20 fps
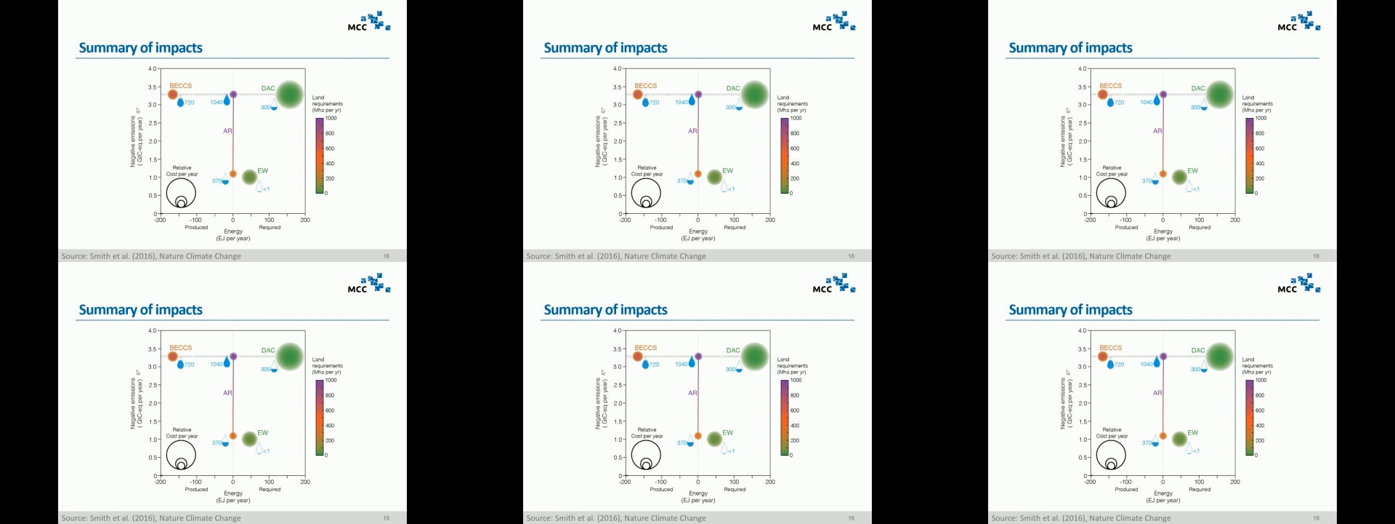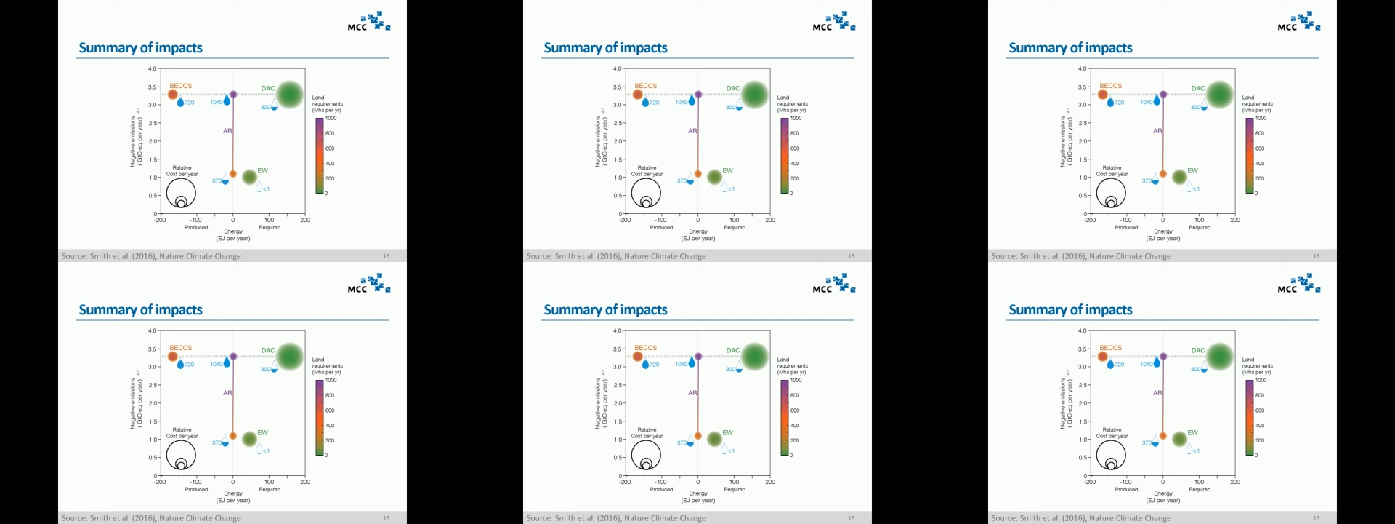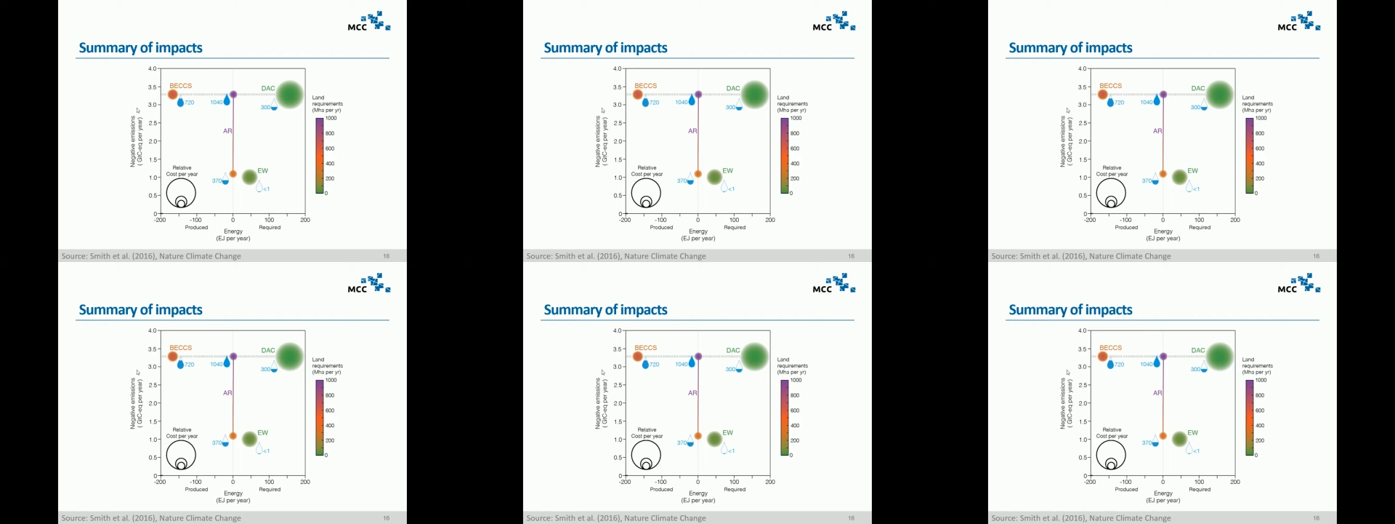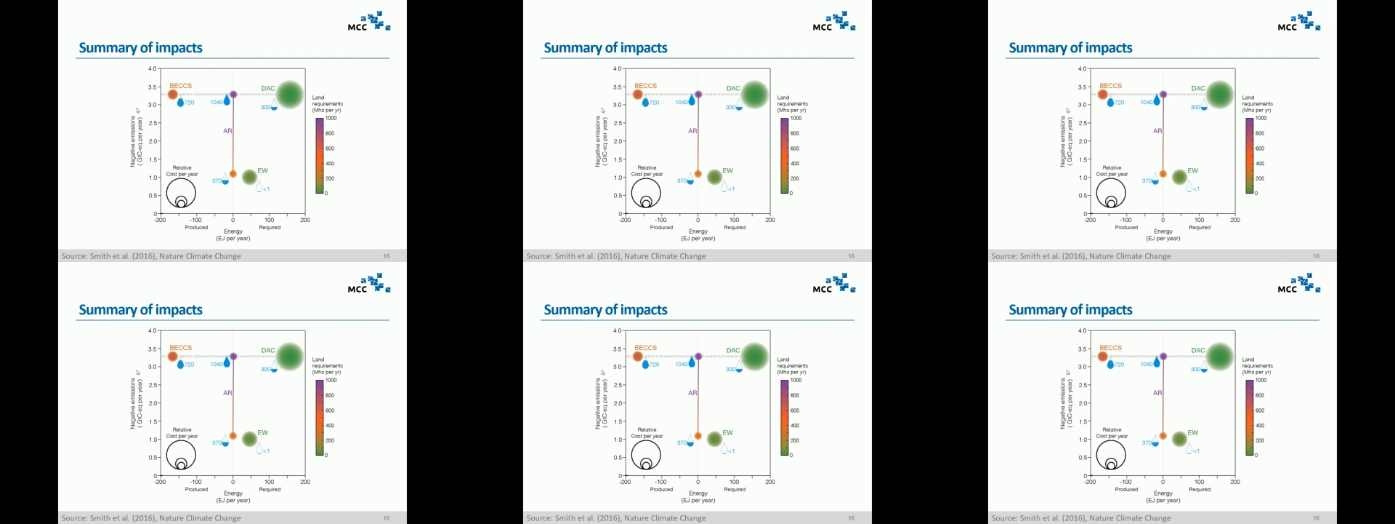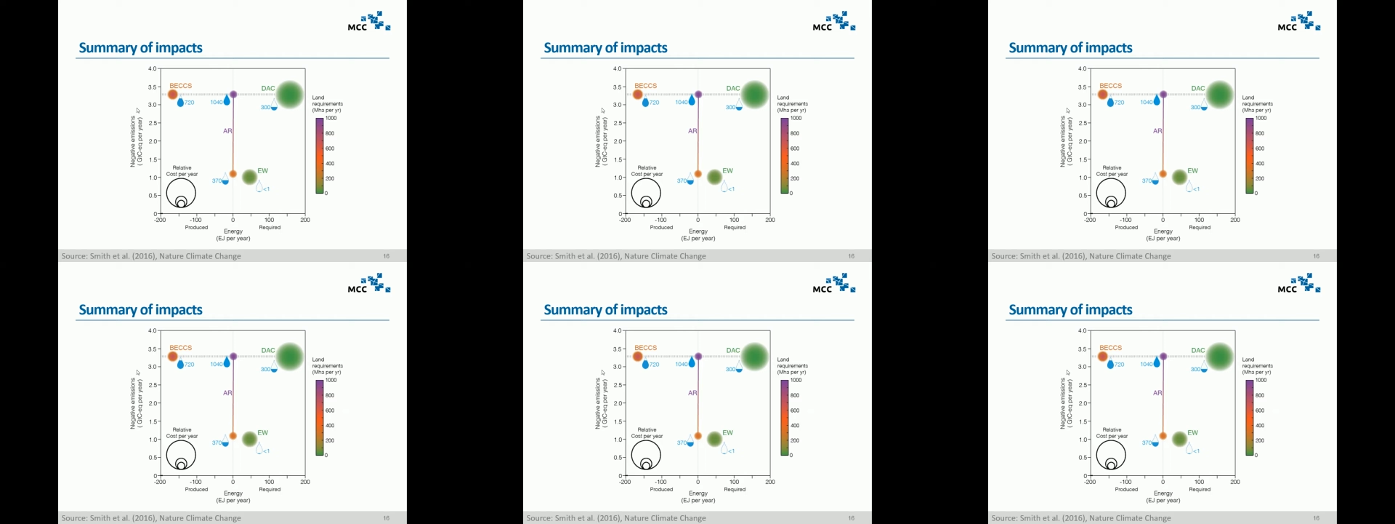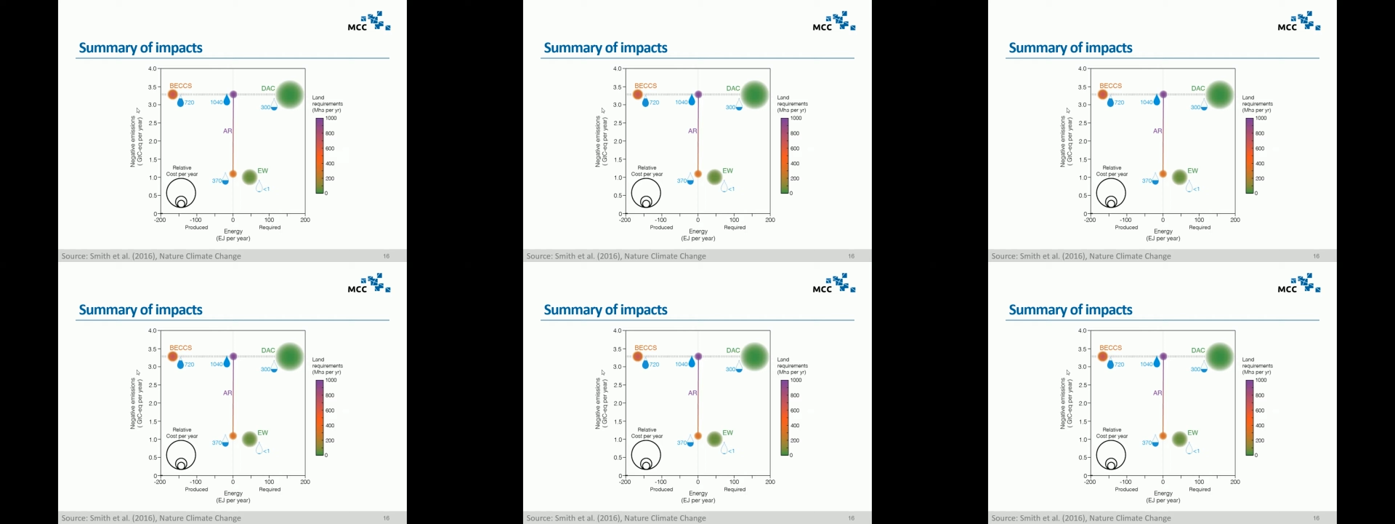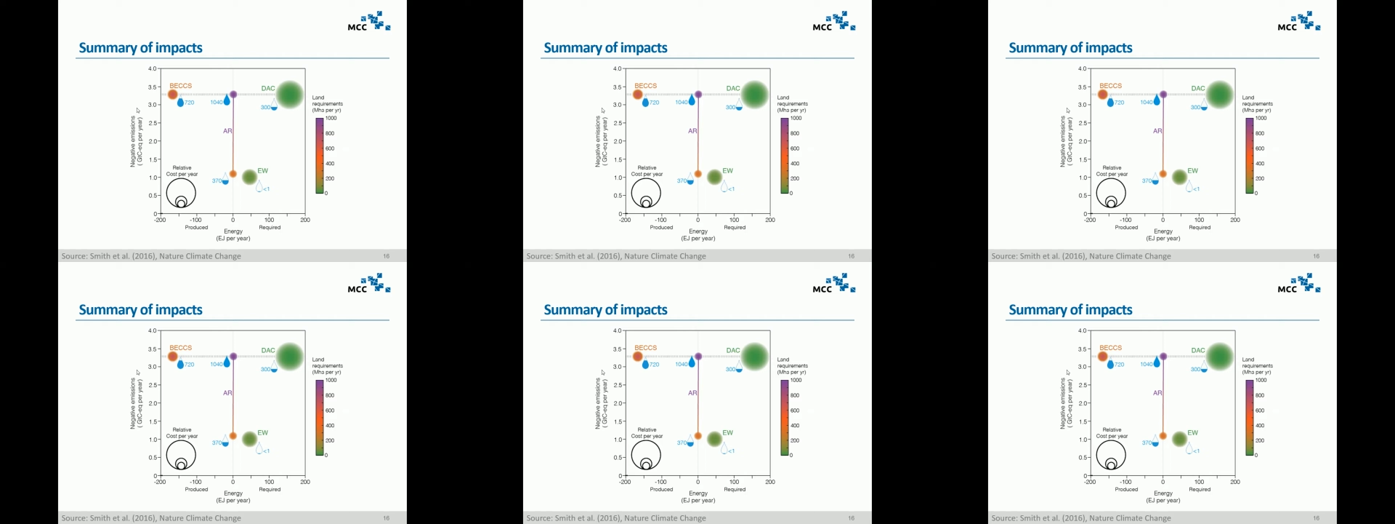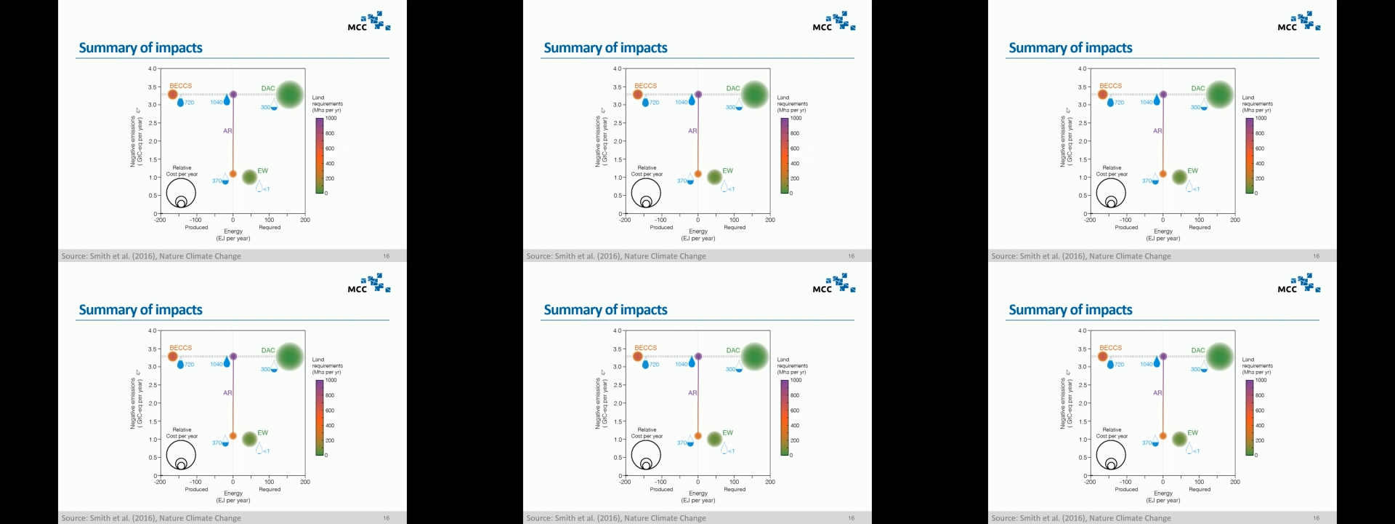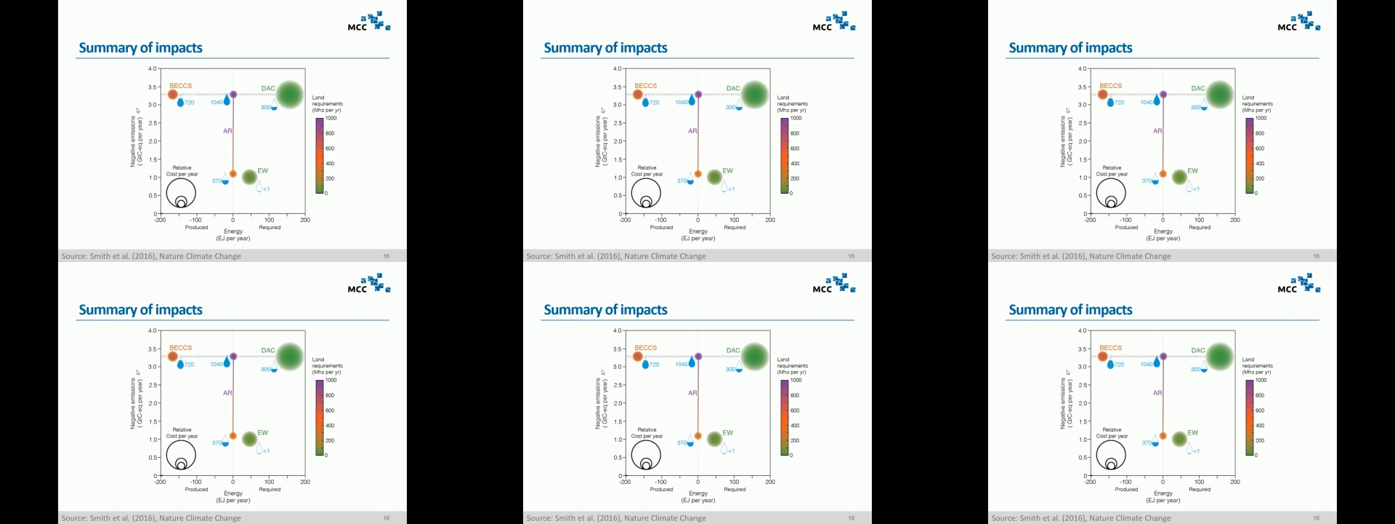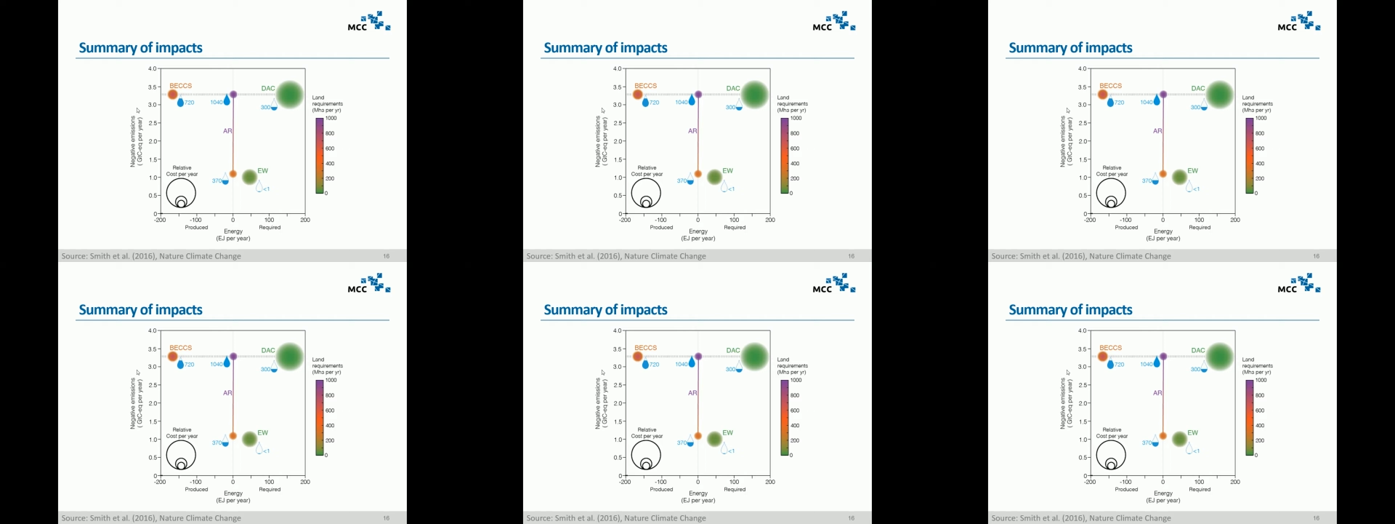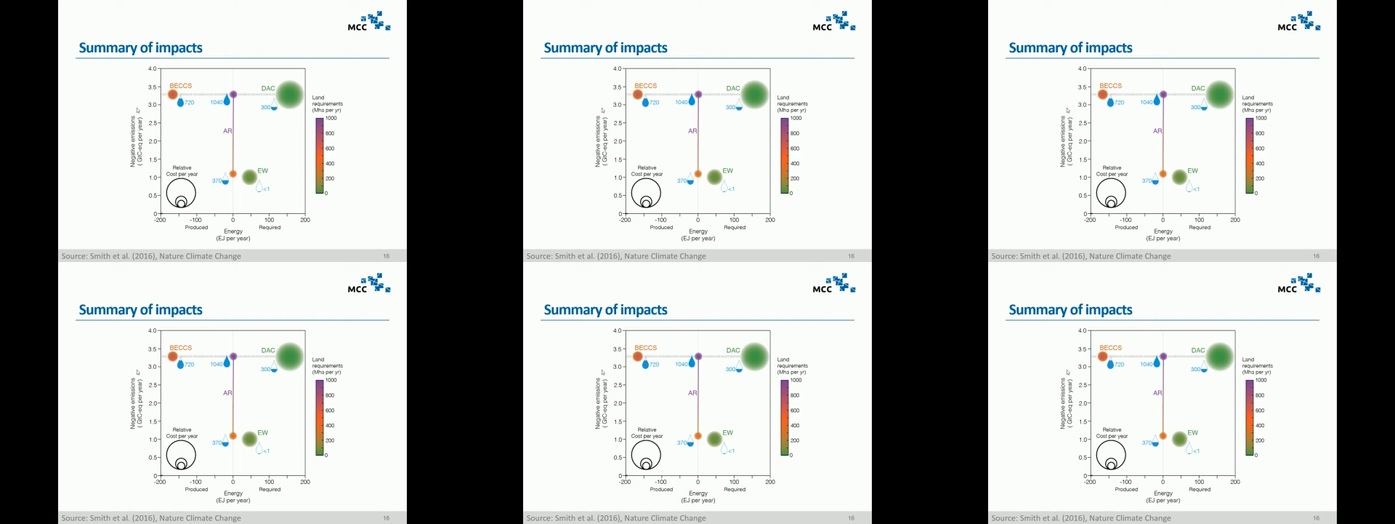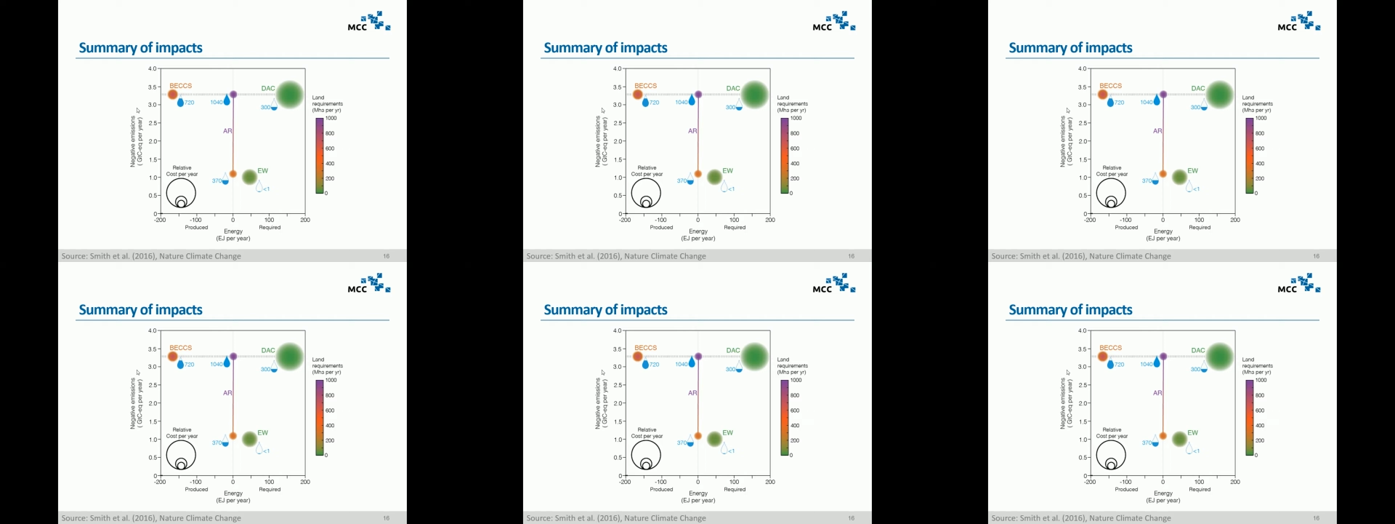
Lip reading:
No face is visible, so there are no lips to read.